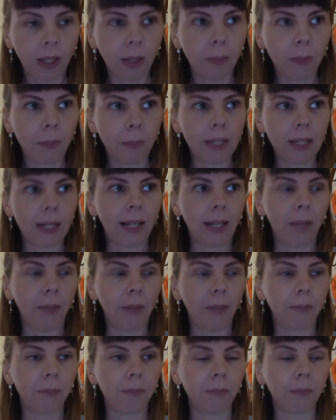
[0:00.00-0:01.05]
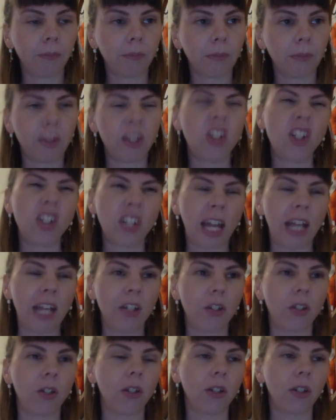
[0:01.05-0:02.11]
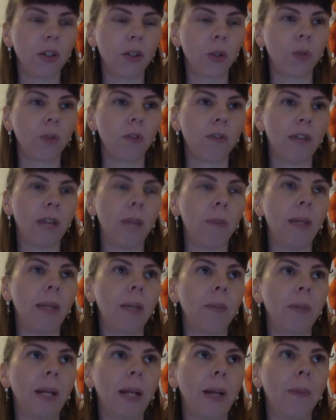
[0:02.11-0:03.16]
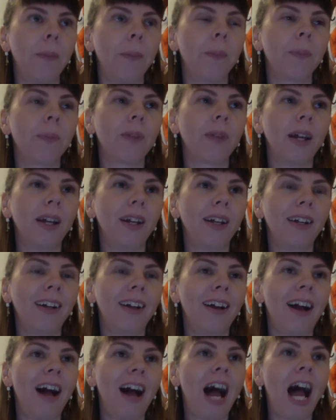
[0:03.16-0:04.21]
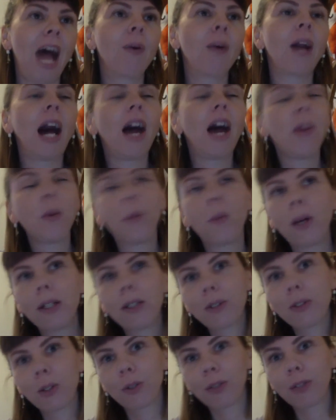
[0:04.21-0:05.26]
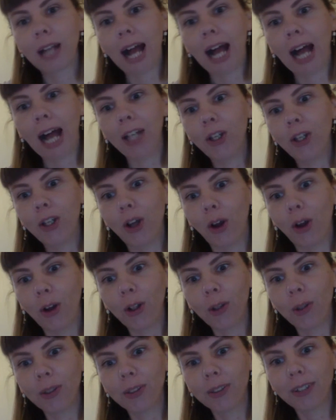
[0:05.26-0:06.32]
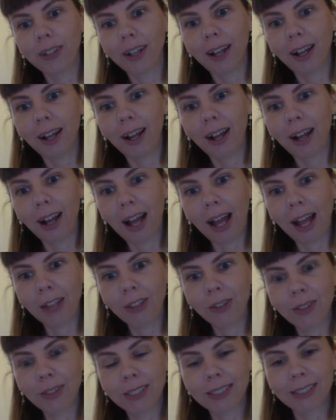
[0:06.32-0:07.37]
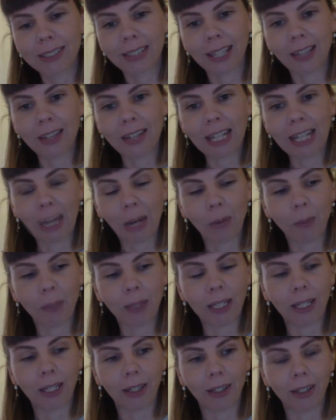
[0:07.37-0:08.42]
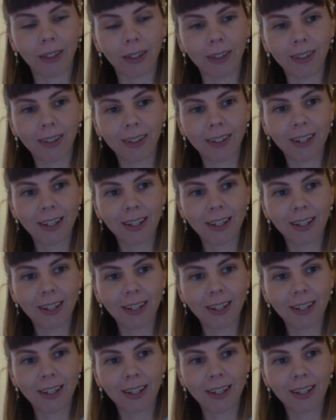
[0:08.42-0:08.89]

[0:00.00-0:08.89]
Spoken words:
But then she changed it a sort of a fair bit. But I would either want sort of an unknown actress, because I think that would be an